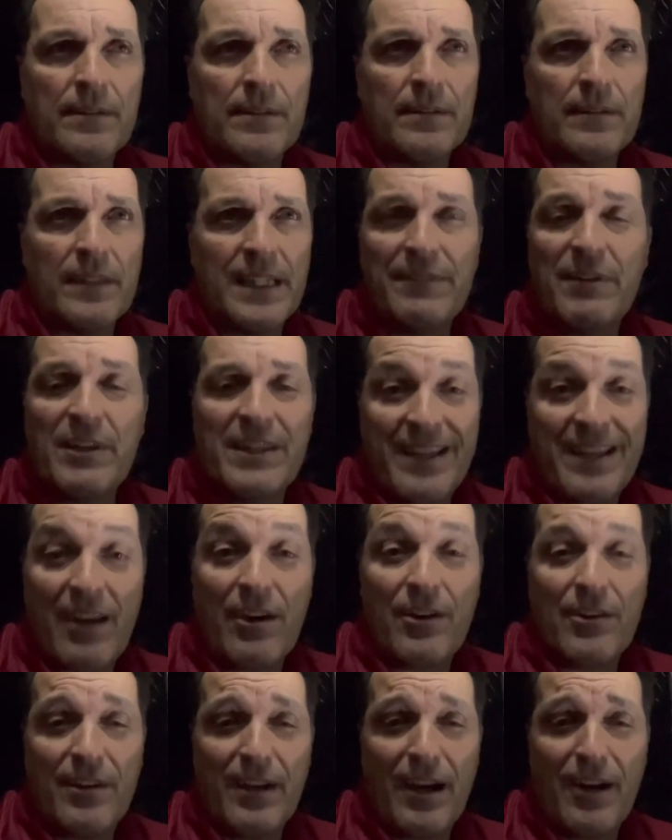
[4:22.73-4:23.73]
leaving the
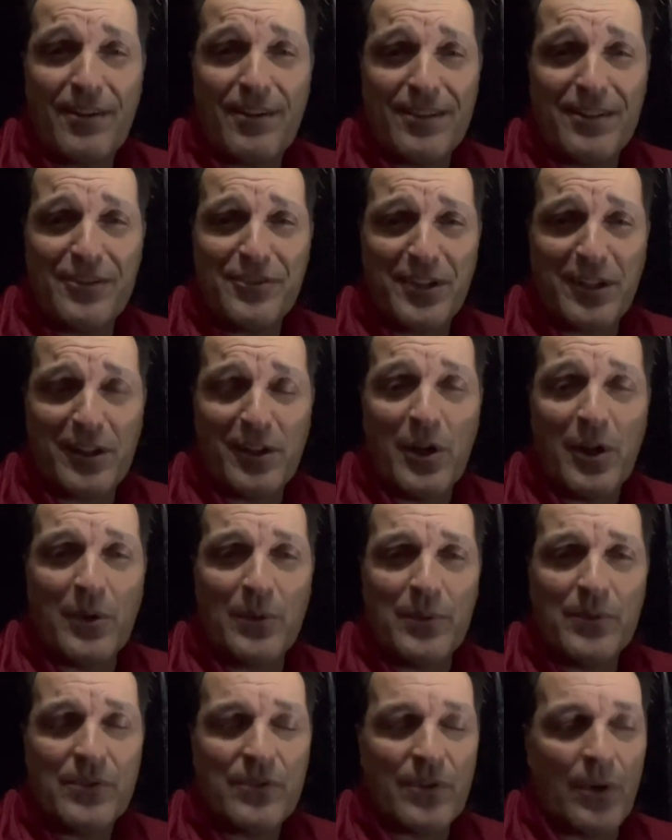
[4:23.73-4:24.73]
air conditioning
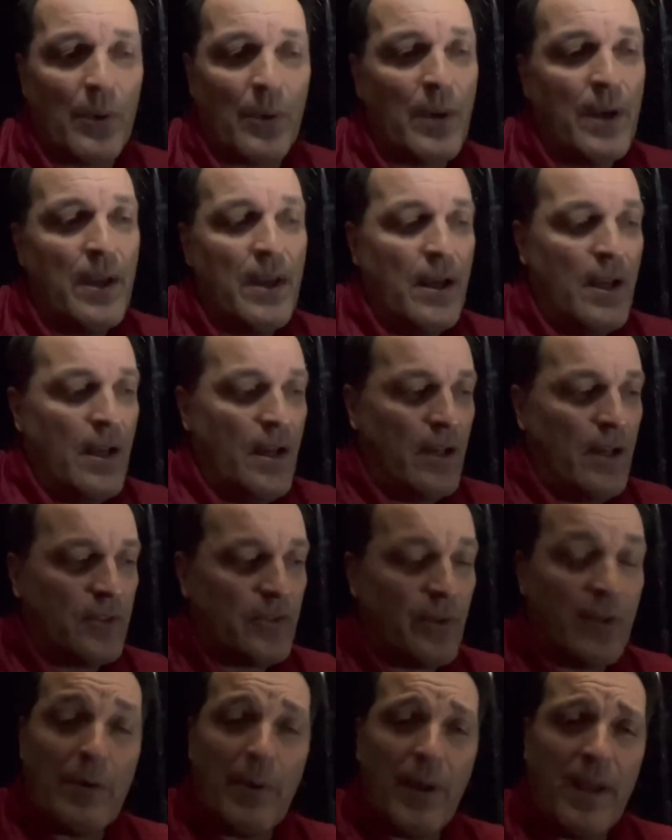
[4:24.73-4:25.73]
alone. So
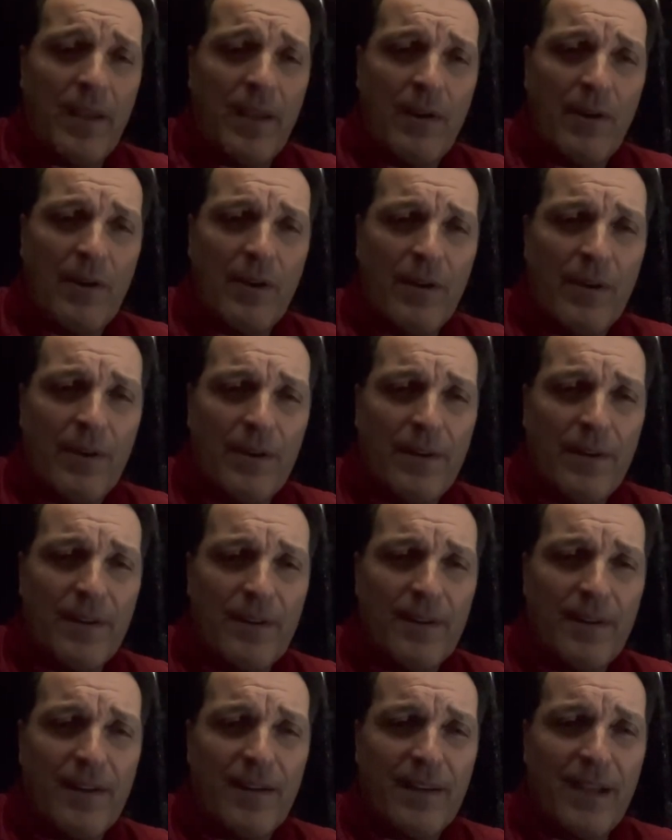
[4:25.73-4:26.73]
anyway,
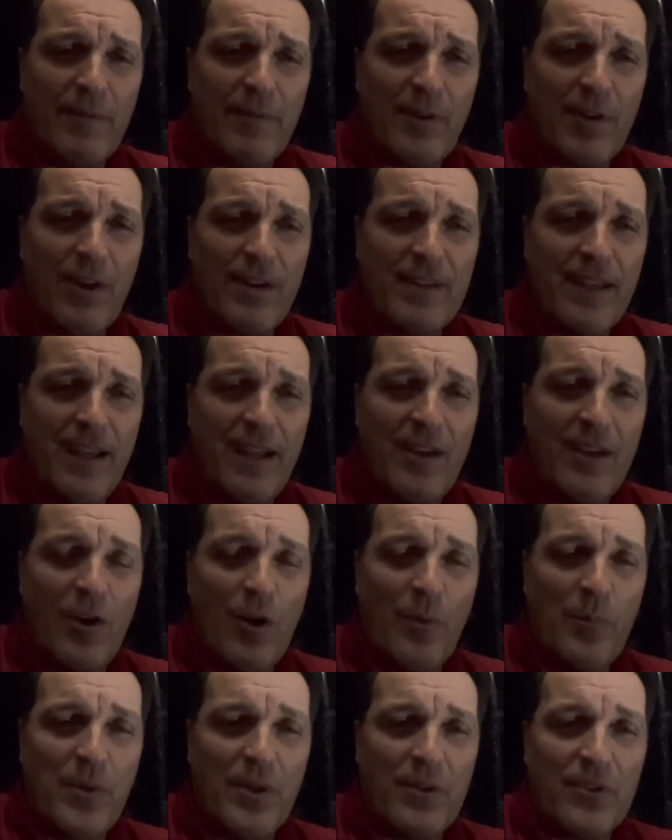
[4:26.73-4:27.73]
have a great day.
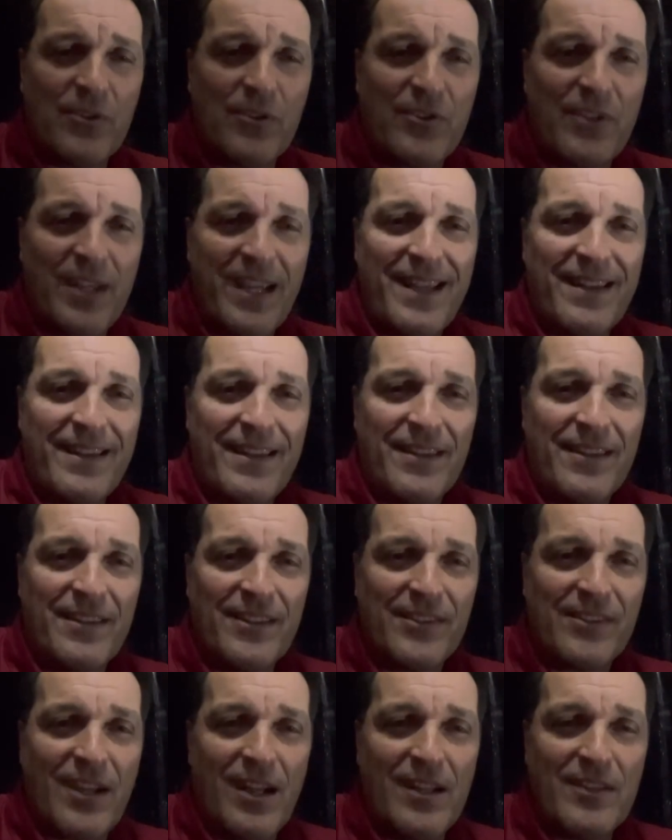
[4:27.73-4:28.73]
Hope you understand
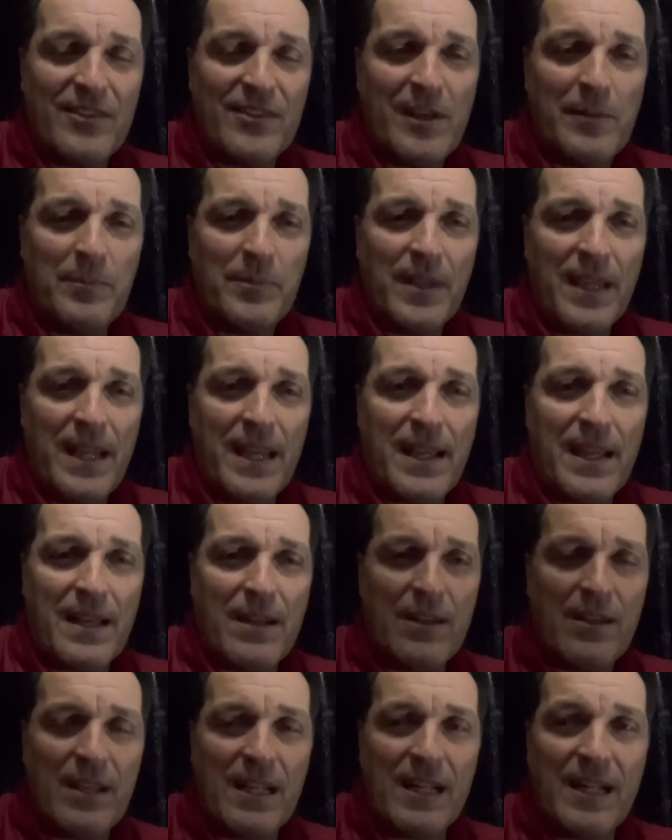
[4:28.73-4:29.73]
this concept
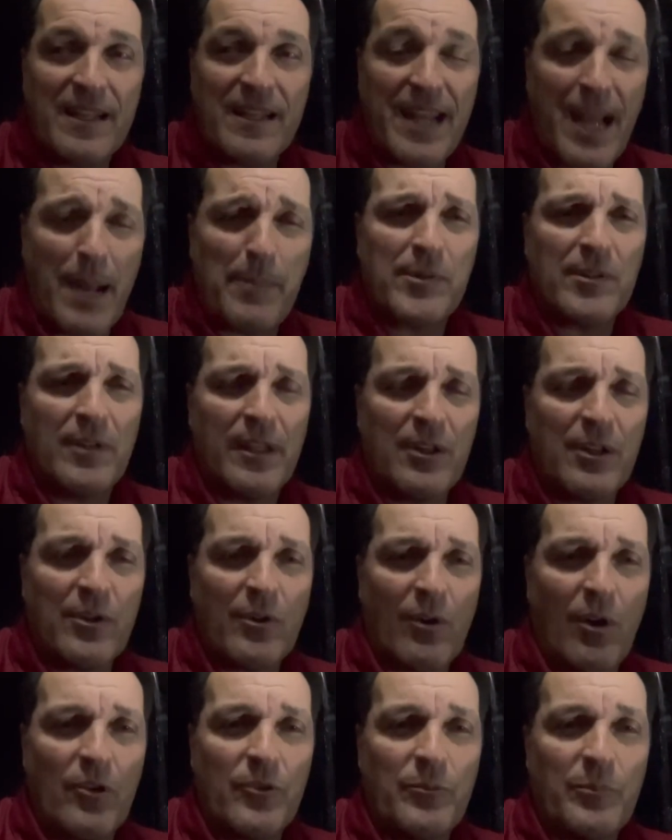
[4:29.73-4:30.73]
and an encapsulated
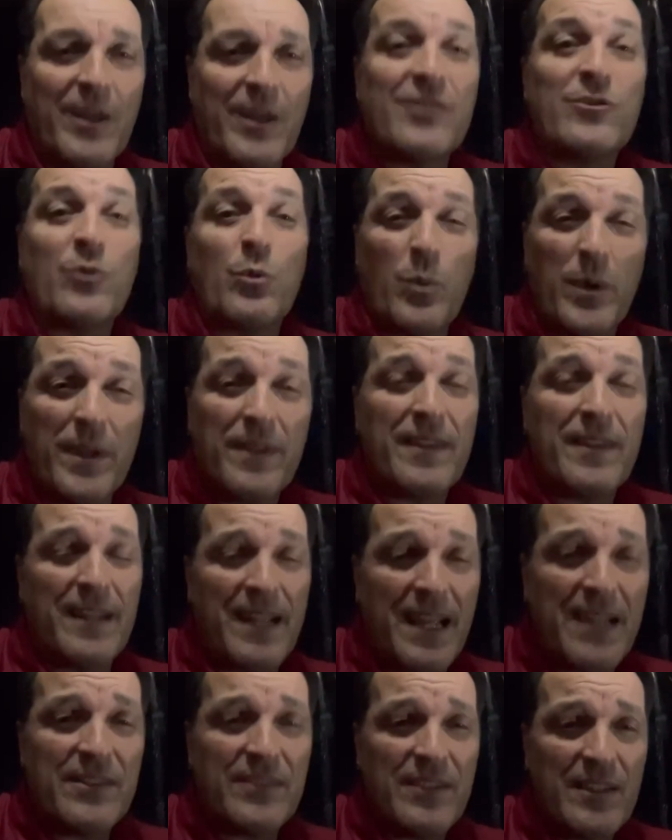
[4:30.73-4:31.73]
crawl space with an
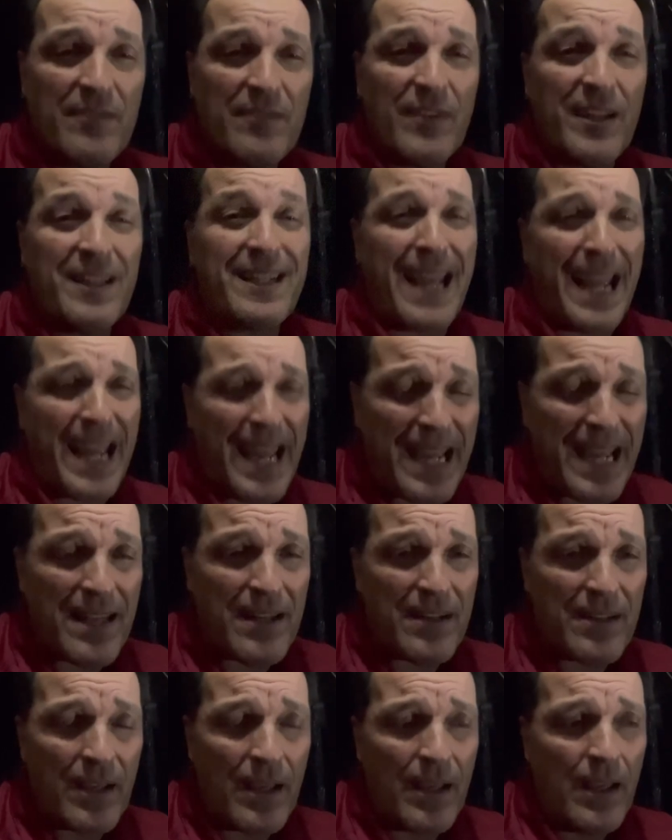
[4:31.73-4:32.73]
AC vent
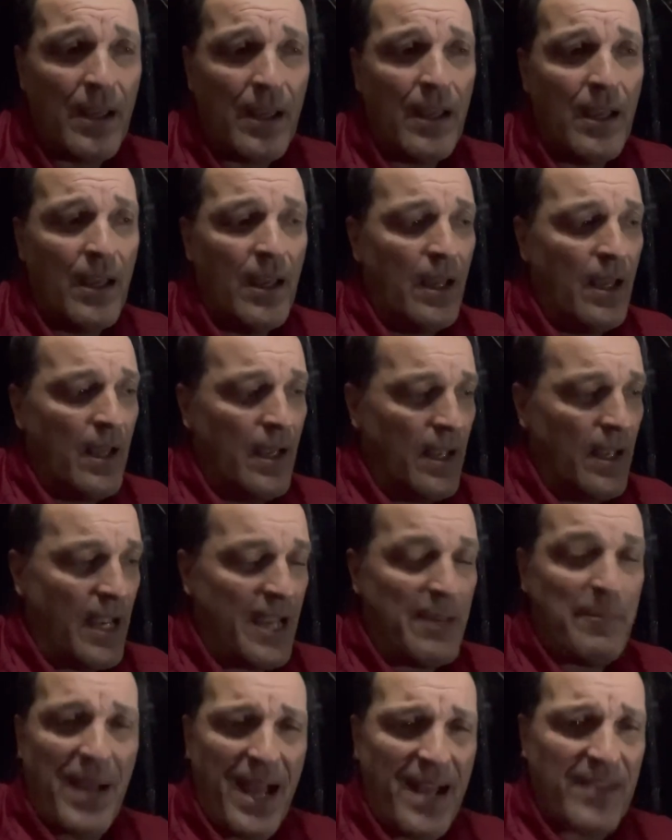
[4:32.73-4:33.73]
and
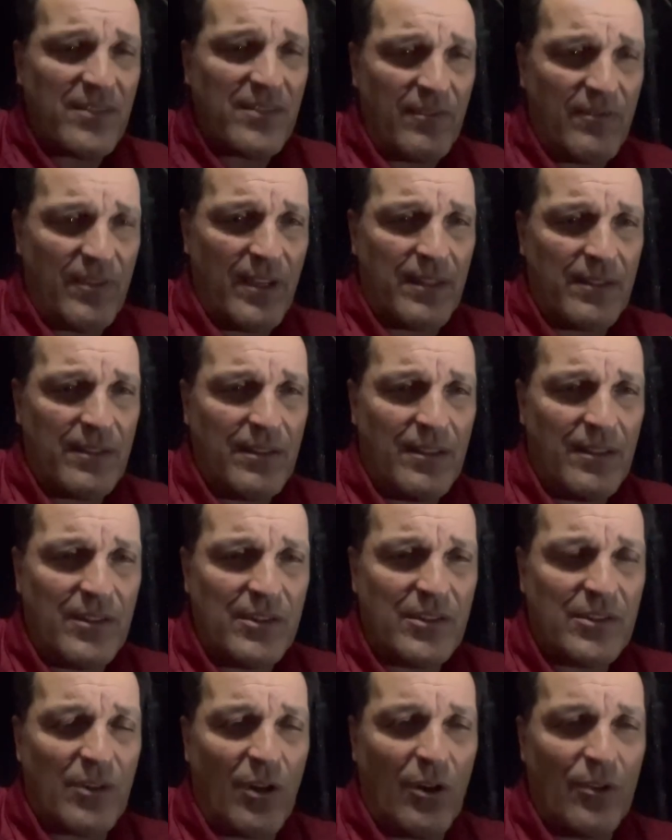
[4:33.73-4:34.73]
a passive vent
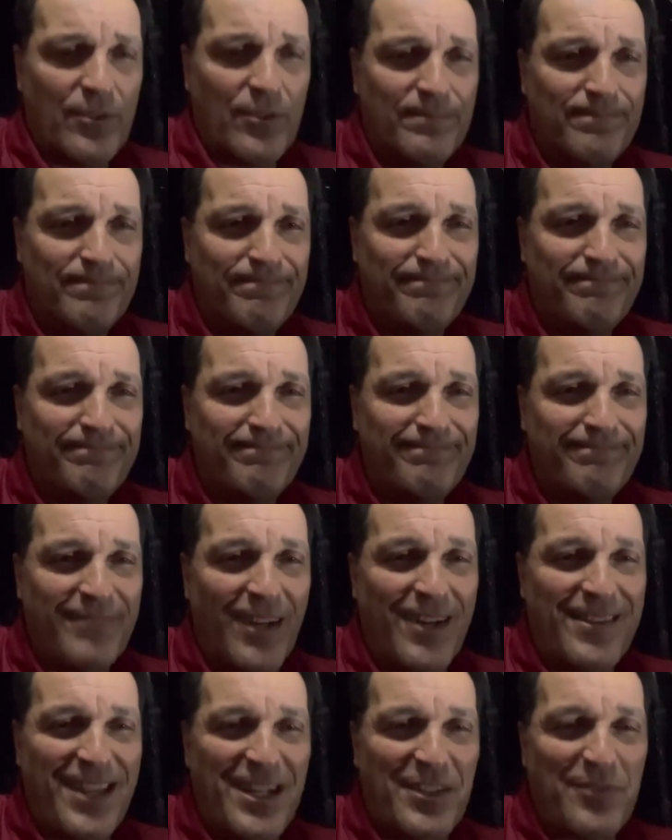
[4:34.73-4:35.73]
installed. All
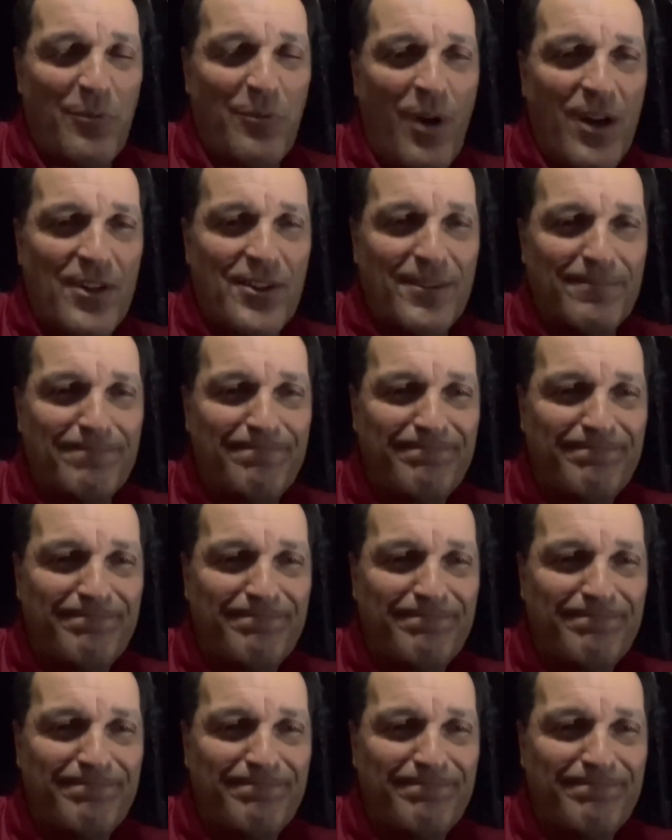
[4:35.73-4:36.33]
right, thanks for watching.